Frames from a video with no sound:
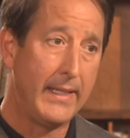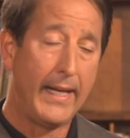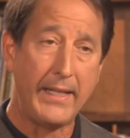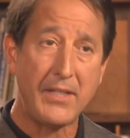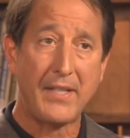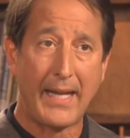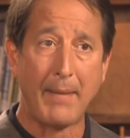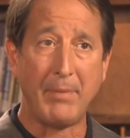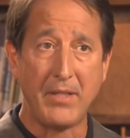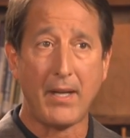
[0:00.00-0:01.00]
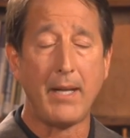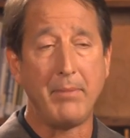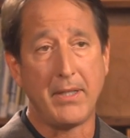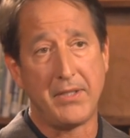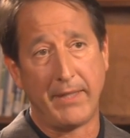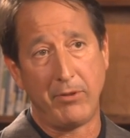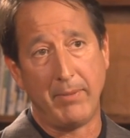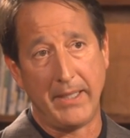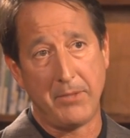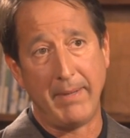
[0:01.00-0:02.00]
And it's a happy time because
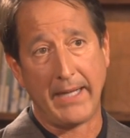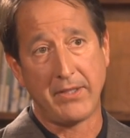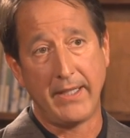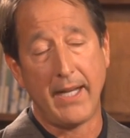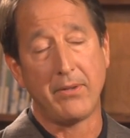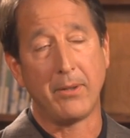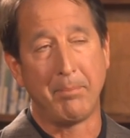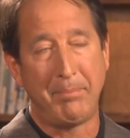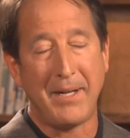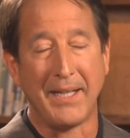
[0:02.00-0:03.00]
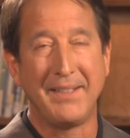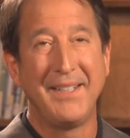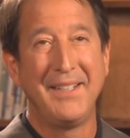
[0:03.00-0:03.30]
everybody's back together, but